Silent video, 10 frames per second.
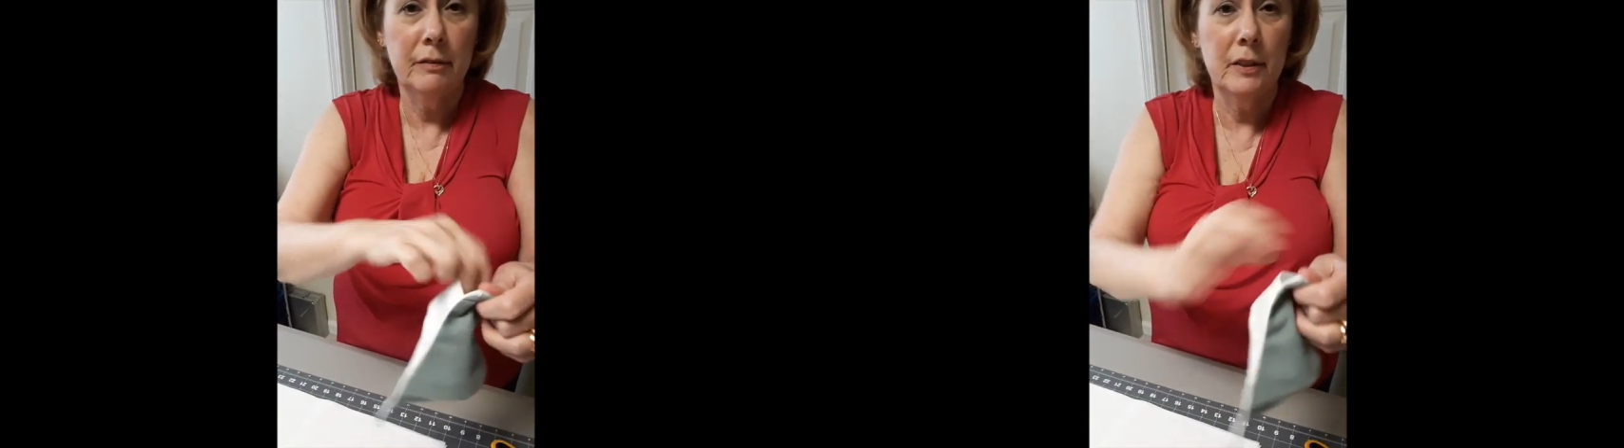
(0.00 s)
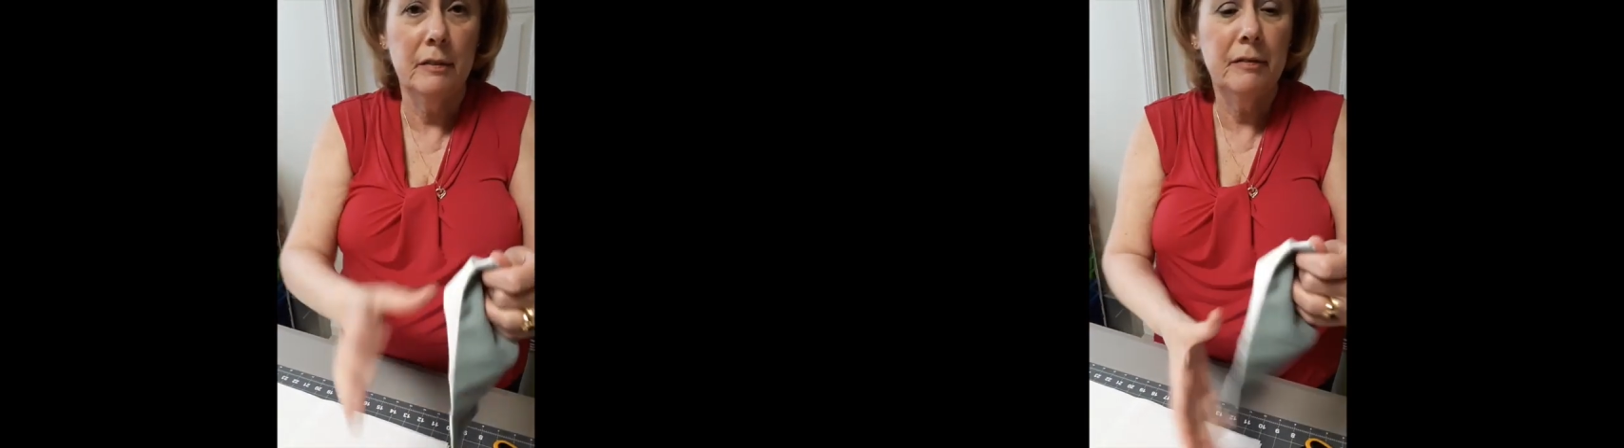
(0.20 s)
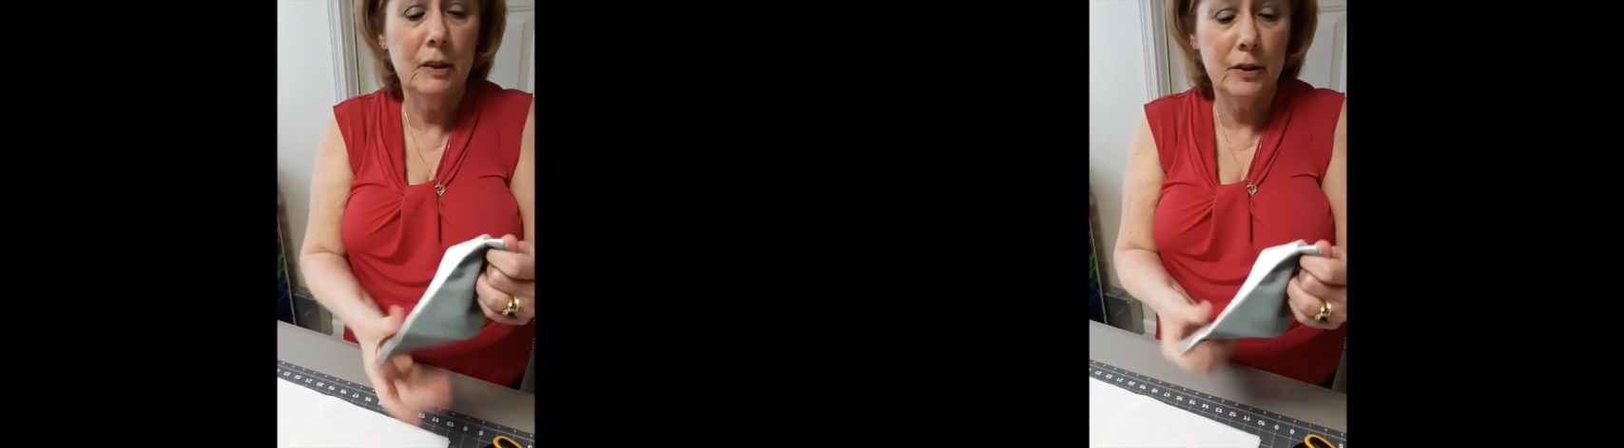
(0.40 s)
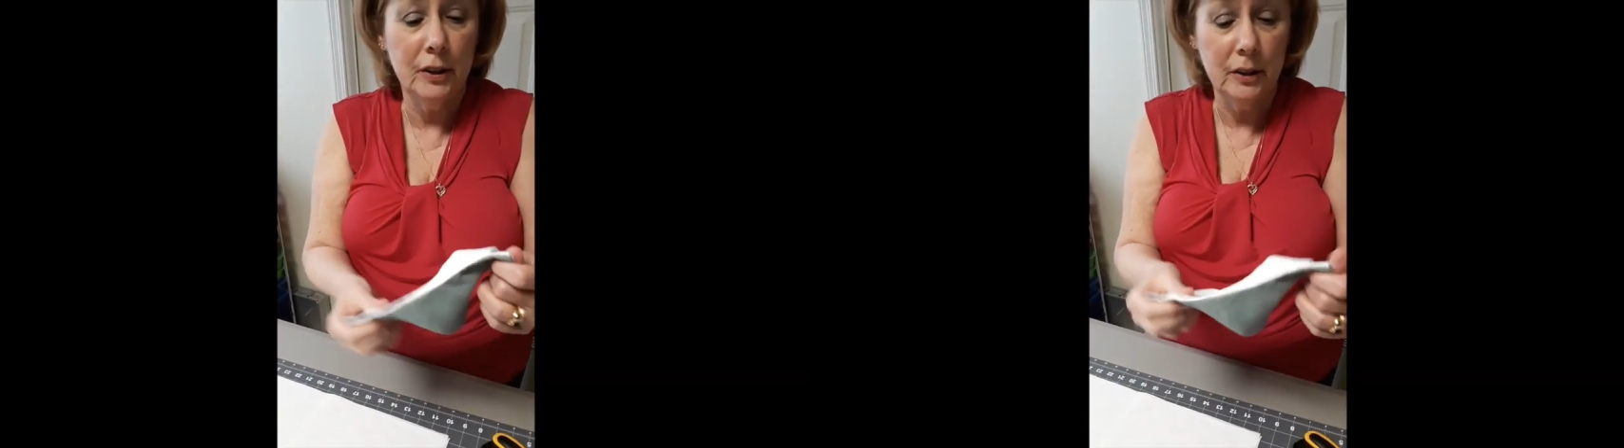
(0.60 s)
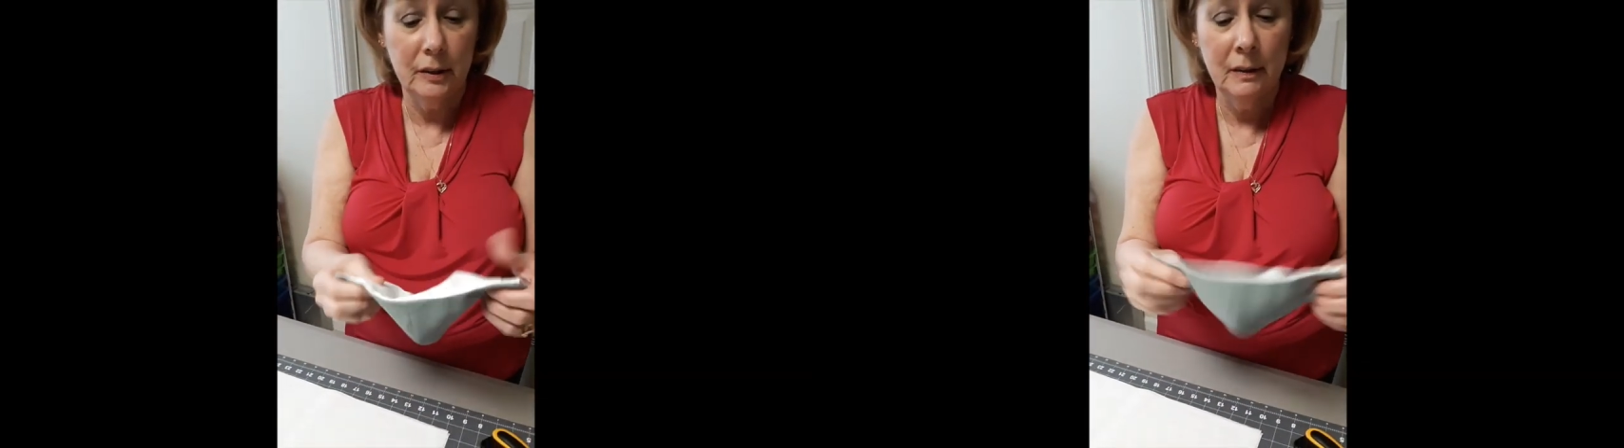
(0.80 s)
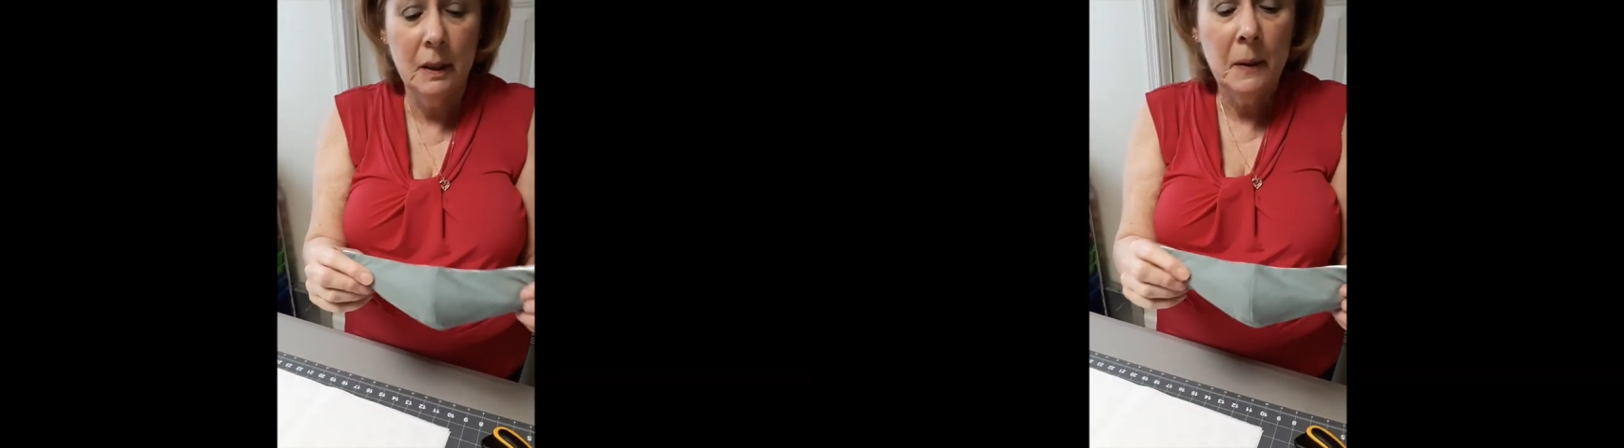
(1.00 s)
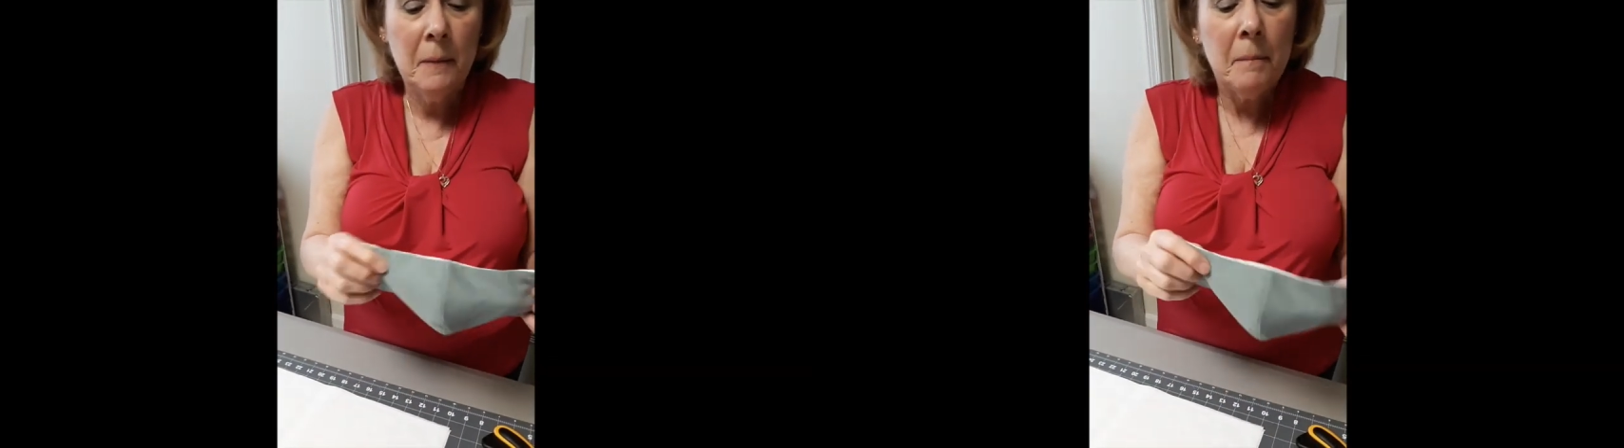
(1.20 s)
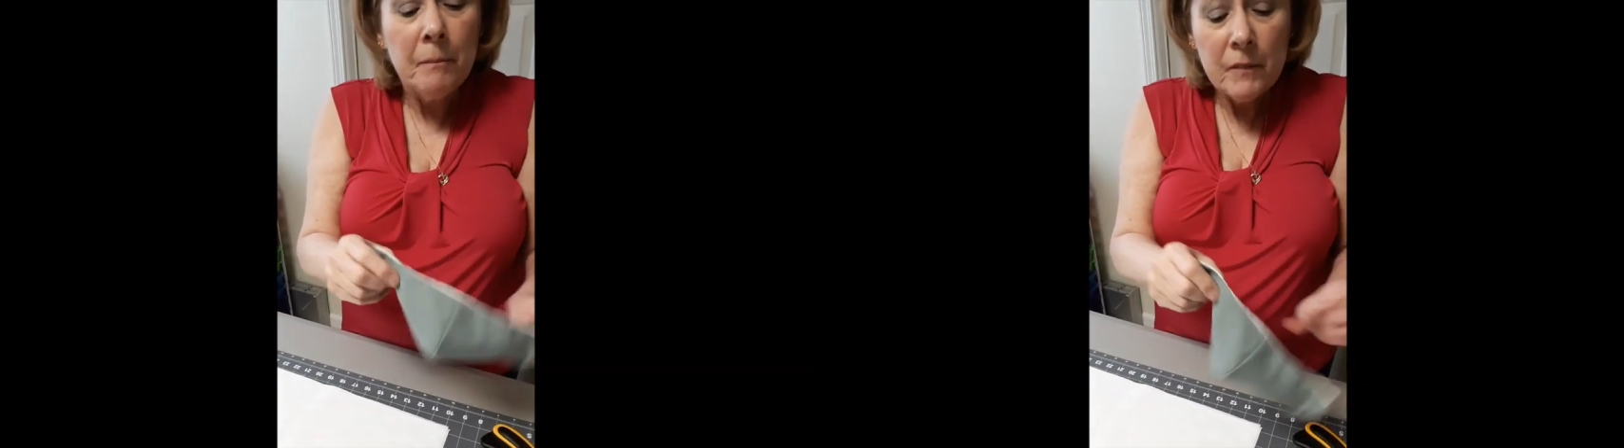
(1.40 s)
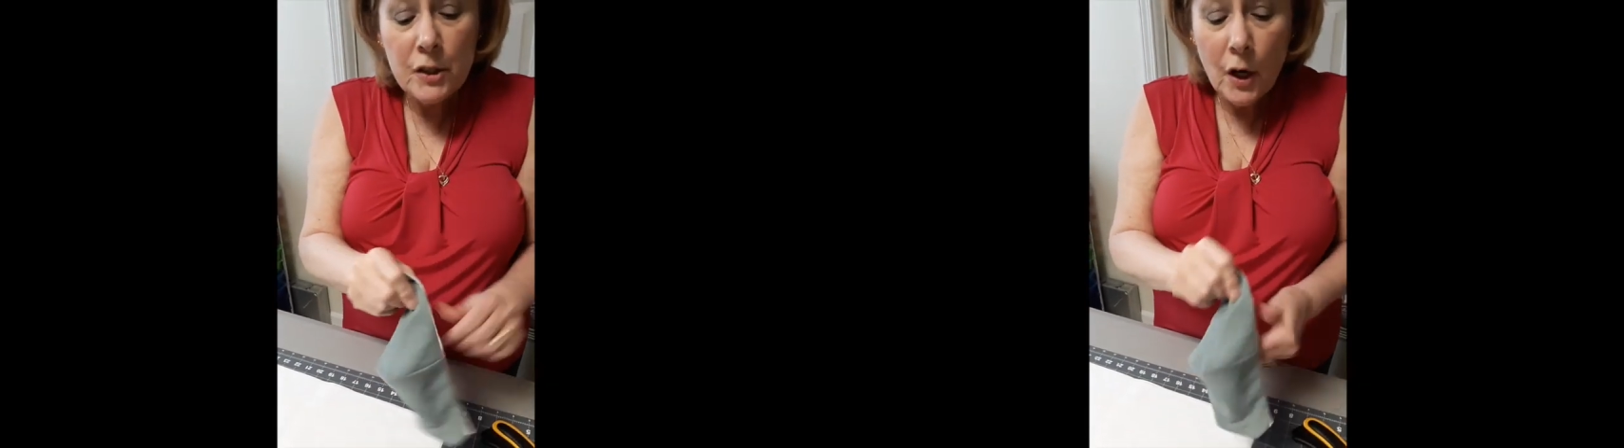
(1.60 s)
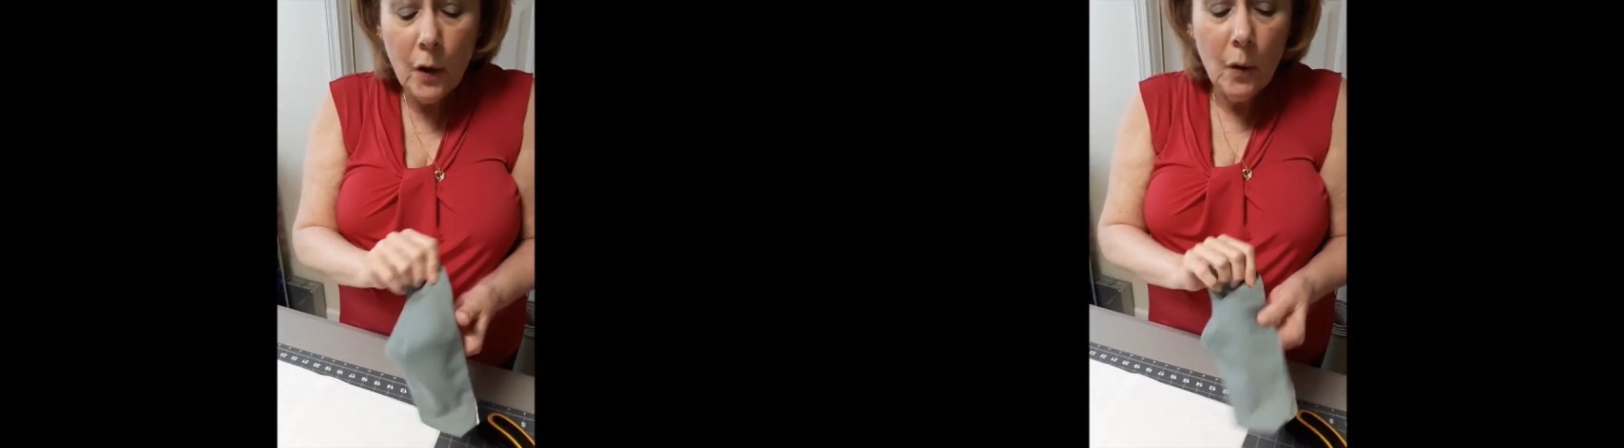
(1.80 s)
for the filter.
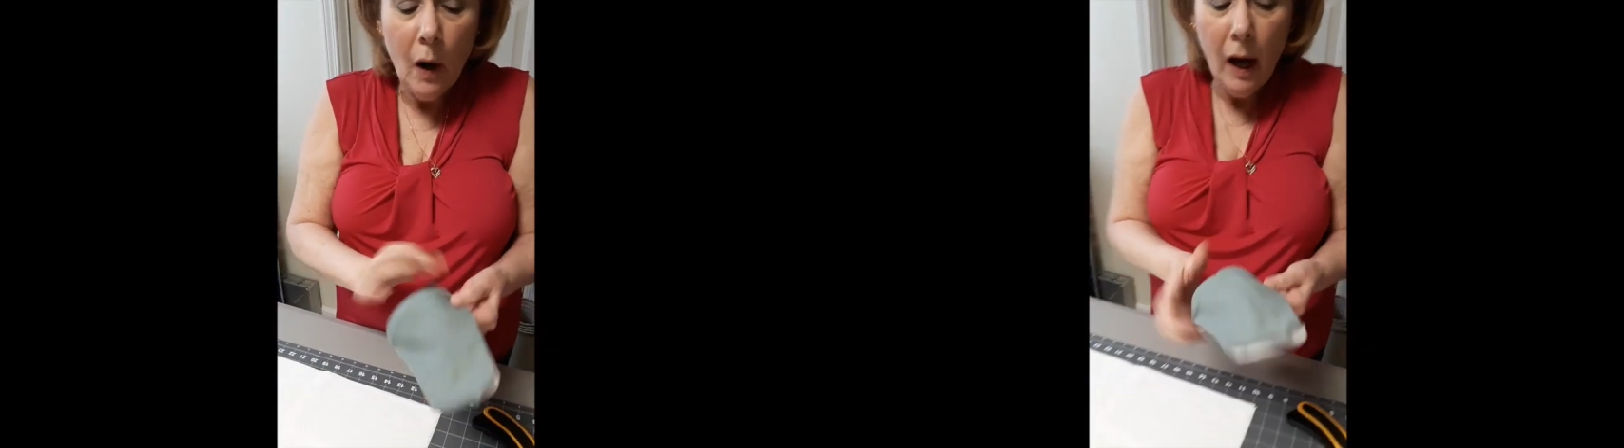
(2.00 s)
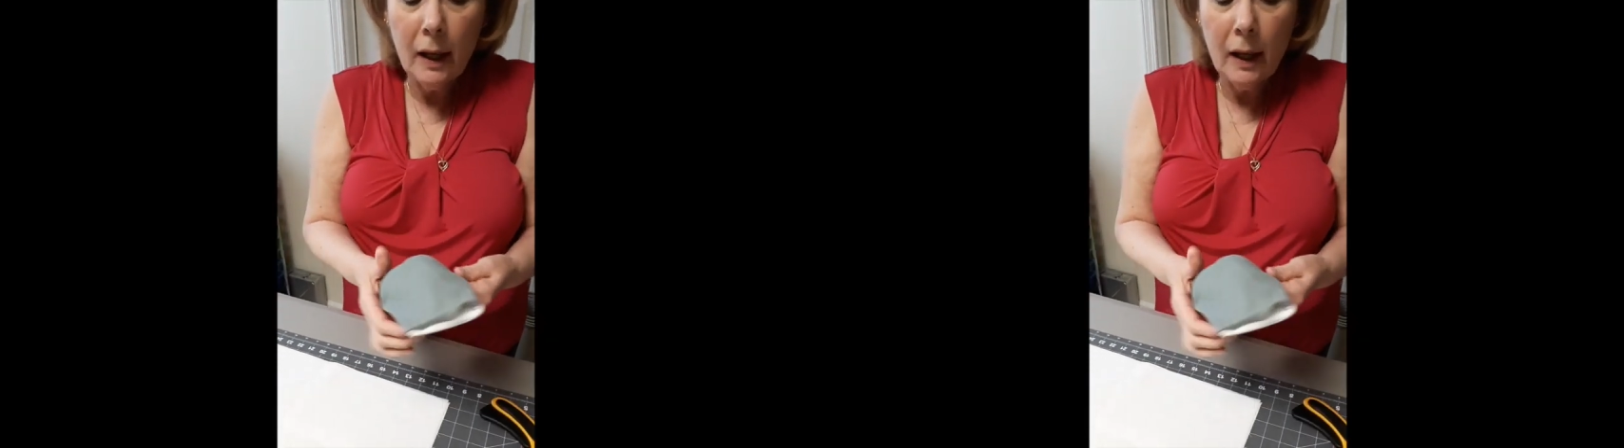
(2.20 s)
So